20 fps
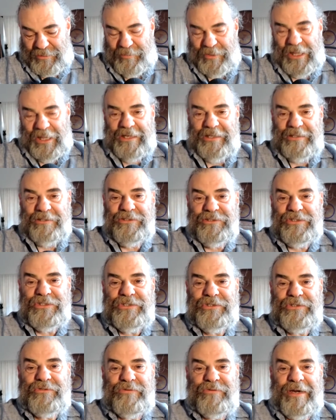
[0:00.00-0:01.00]
plunge,
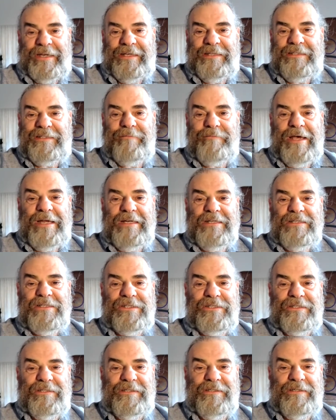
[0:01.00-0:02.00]
drank the
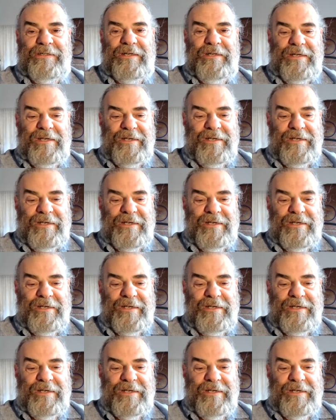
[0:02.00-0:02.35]
medicine,